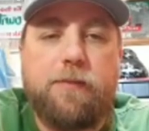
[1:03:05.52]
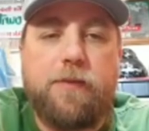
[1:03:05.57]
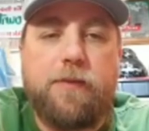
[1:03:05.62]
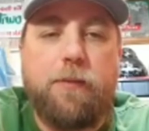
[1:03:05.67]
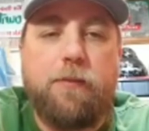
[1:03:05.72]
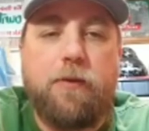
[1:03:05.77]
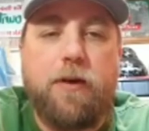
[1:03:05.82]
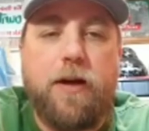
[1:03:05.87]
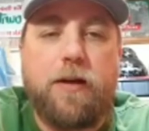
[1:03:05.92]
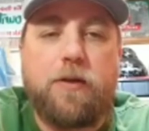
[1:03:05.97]

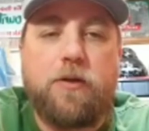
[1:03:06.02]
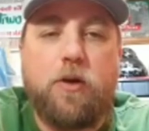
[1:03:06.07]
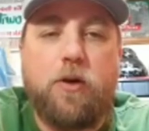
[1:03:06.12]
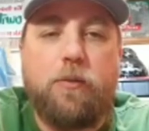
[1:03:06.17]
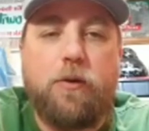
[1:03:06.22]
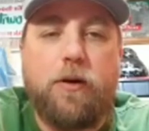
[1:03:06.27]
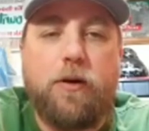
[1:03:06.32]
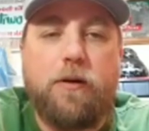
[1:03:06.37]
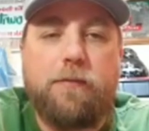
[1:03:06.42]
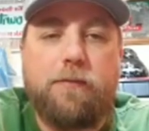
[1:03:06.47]
September,
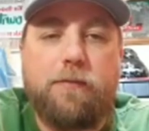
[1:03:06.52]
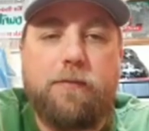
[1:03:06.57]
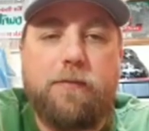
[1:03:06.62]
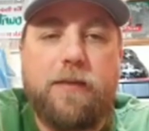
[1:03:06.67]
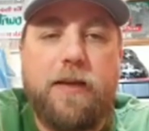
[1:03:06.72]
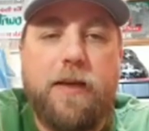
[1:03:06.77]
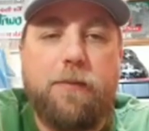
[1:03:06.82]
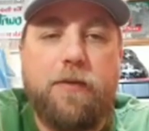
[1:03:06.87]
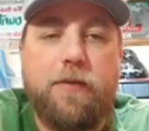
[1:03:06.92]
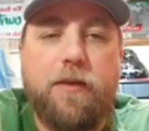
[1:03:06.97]
October
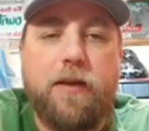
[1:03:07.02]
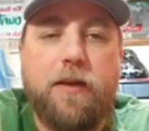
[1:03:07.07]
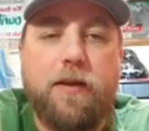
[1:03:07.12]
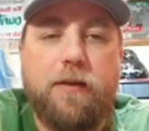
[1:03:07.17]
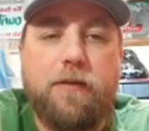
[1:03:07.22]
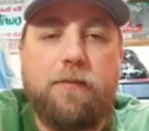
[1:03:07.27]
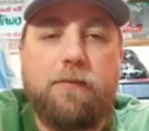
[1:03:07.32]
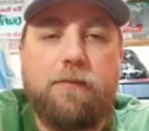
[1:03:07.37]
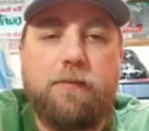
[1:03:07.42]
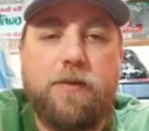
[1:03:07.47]
type
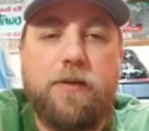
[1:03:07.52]
thing.